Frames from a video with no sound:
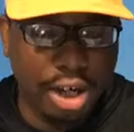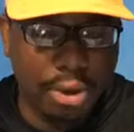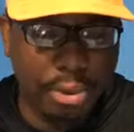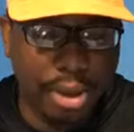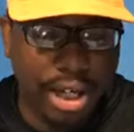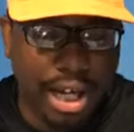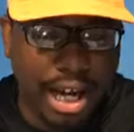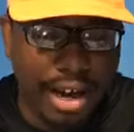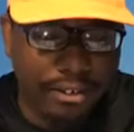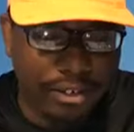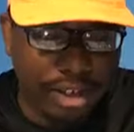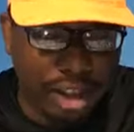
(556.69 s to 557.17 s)

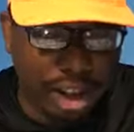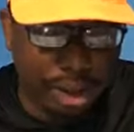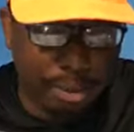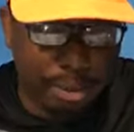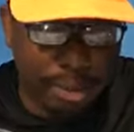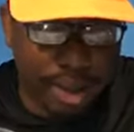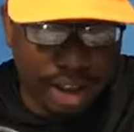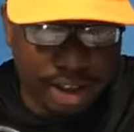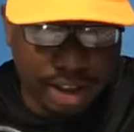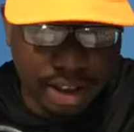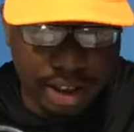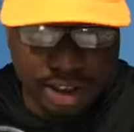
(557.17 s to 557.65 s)
we have the
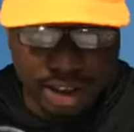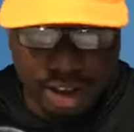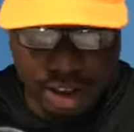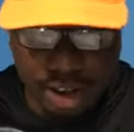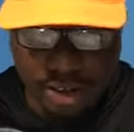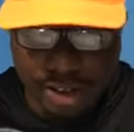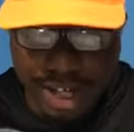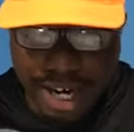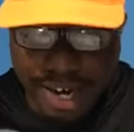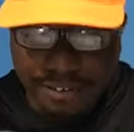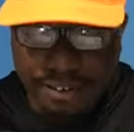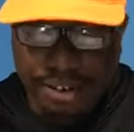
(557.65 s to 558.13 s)
ability to
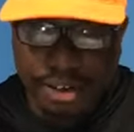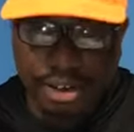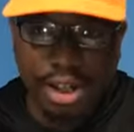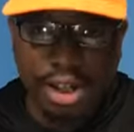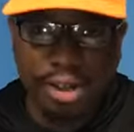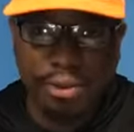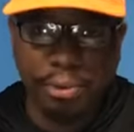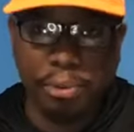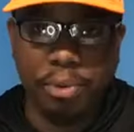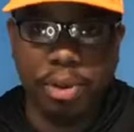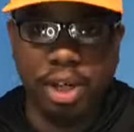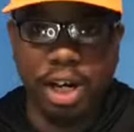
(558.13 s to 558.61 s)
craft
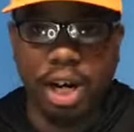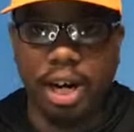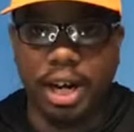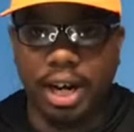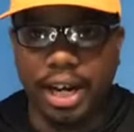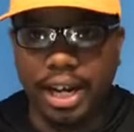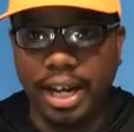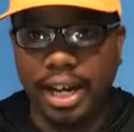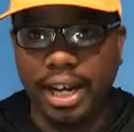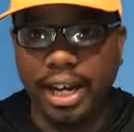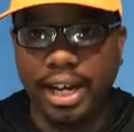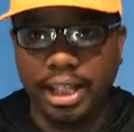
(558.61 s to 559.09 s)
stuff with our
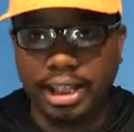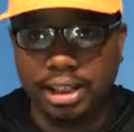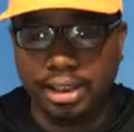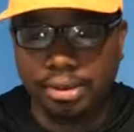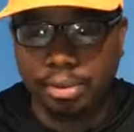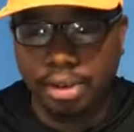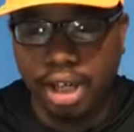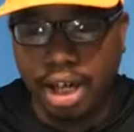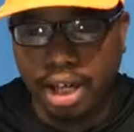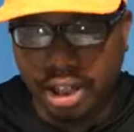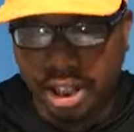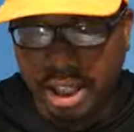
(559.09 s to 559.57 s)
hands,
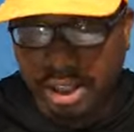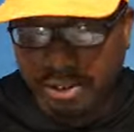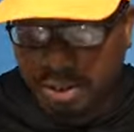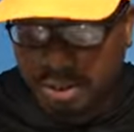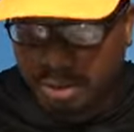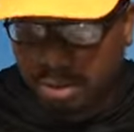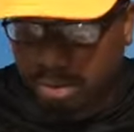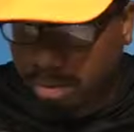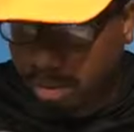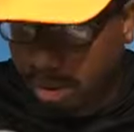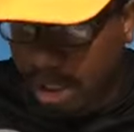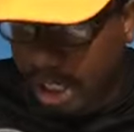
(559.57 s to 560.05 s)
with our gifts
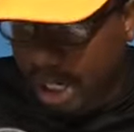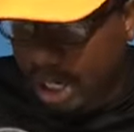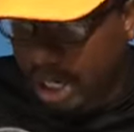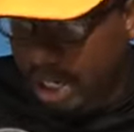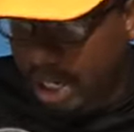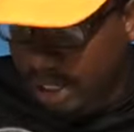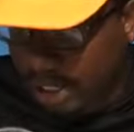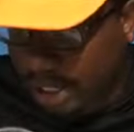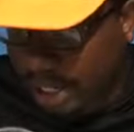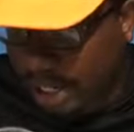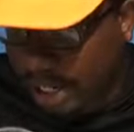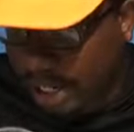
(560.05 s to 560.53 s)
from God,